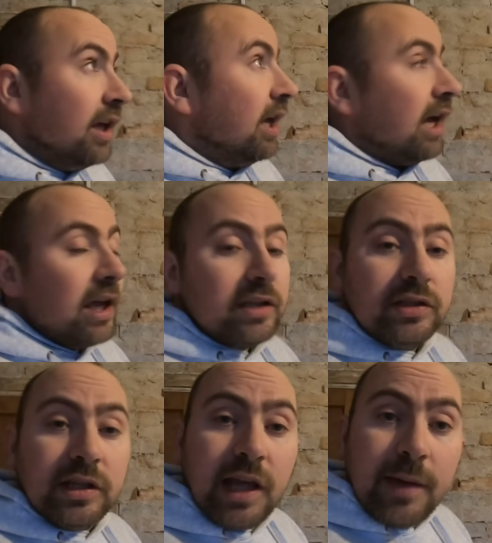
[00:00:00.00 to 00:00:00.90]

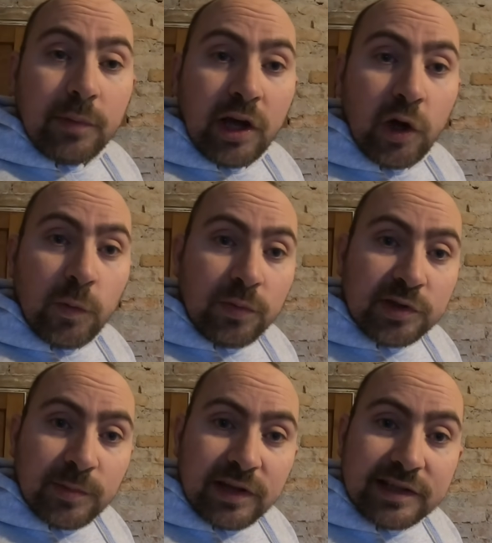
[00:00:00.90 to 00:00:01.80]
And yeah, I hope
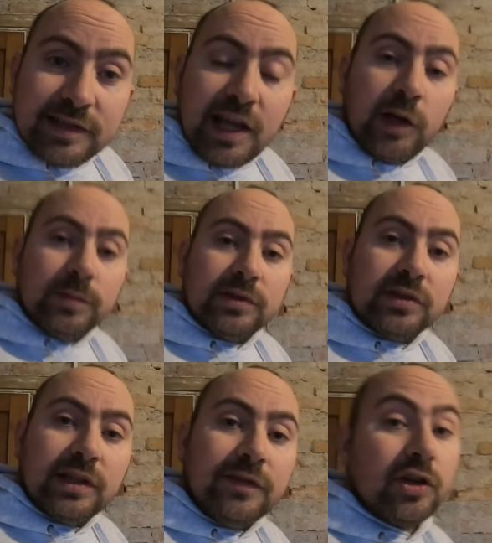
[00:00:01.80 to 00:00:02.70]
some of this has
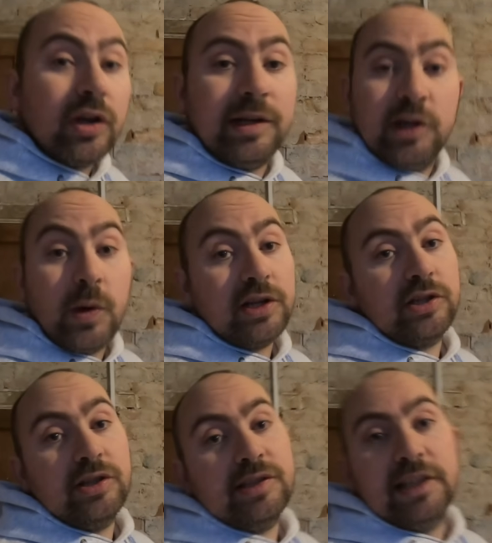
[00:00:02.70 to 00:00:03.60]
helped. If you've got any
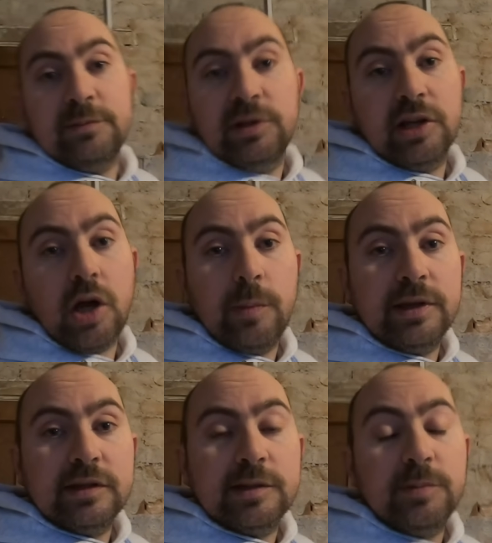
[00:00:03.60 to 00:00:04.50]
questions, leave them in the
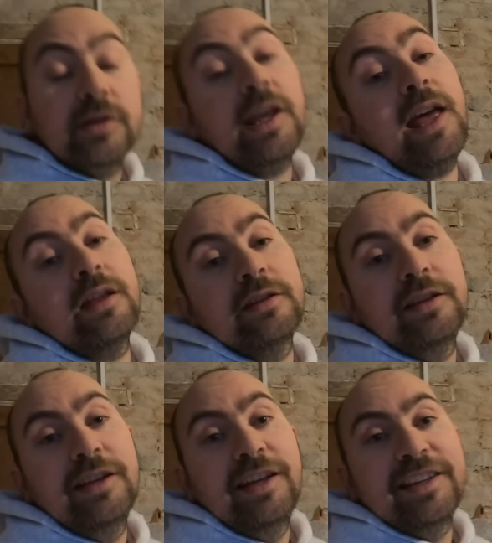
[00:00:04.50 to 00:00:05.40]
comments. But yeah,
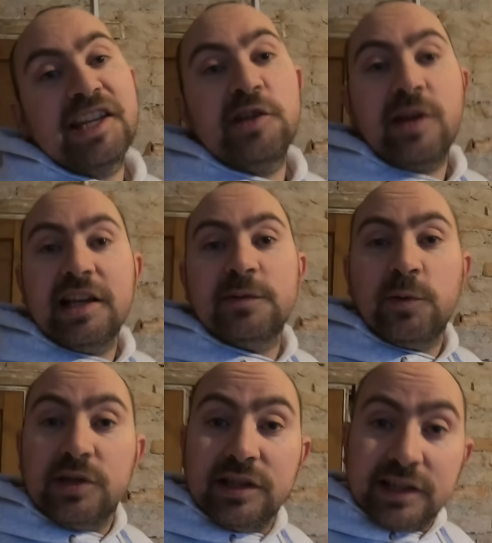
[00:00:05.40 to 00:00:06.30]
thank you guys for
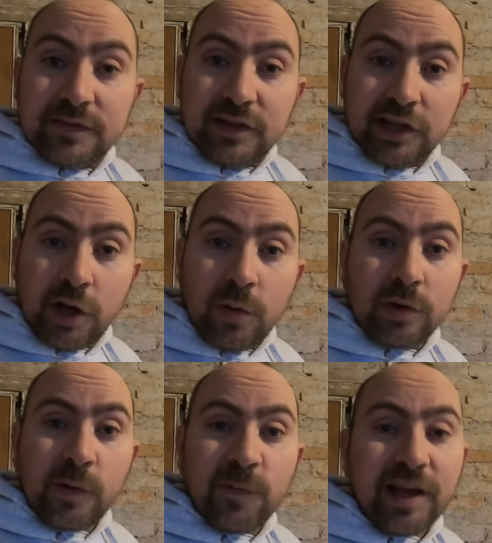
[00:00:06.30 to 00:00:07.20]
watching this video.
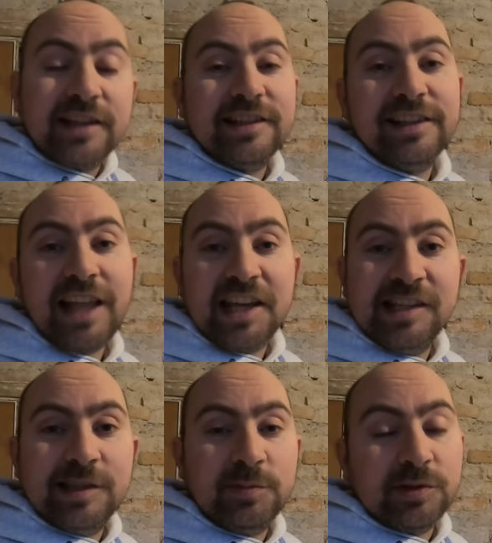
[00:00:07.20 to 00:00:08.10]
Don't forget to like and
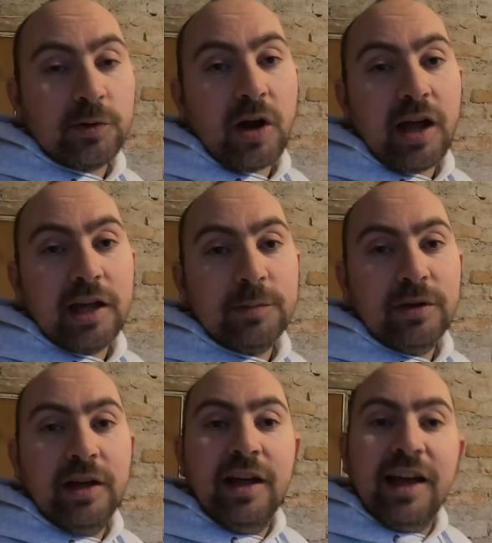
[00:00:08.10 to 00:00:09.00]
subscribe,
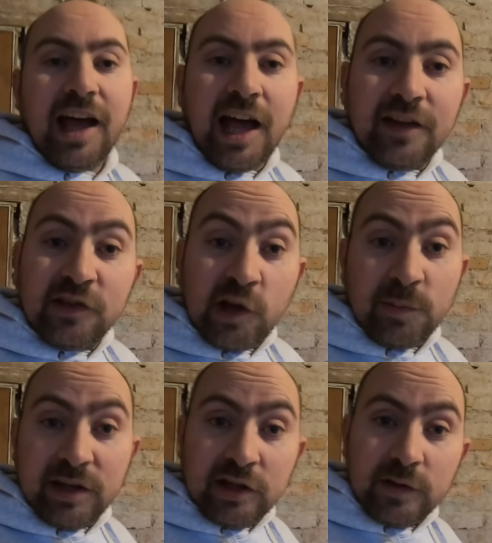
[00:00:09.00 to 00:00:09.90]
and there'll
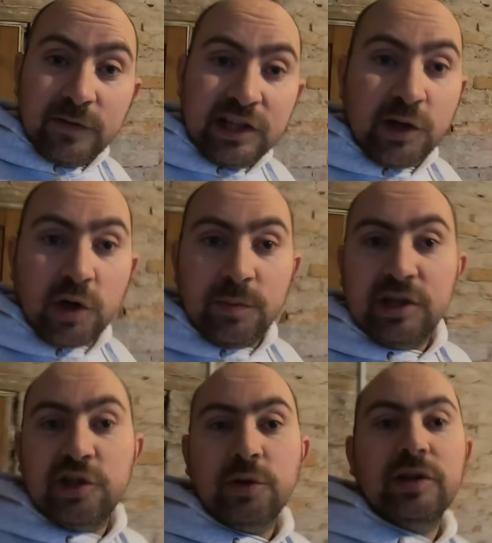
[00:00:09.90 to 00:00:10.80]
be another video coming
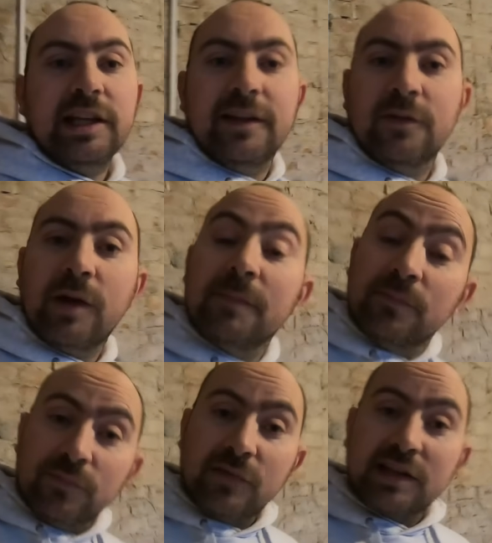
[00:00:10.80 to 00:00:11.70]
shortly. Right,
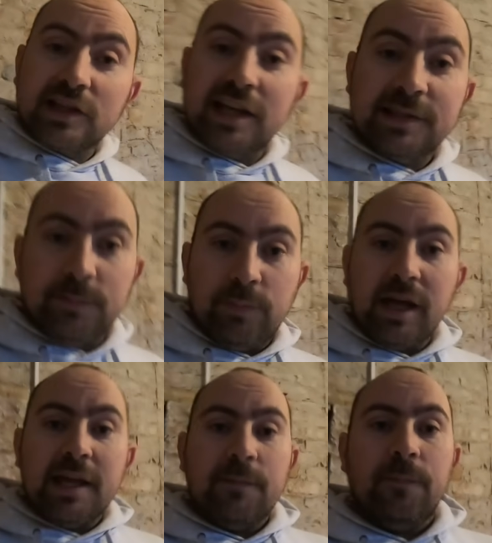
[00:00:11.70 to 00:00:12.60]
thanks guys, bye.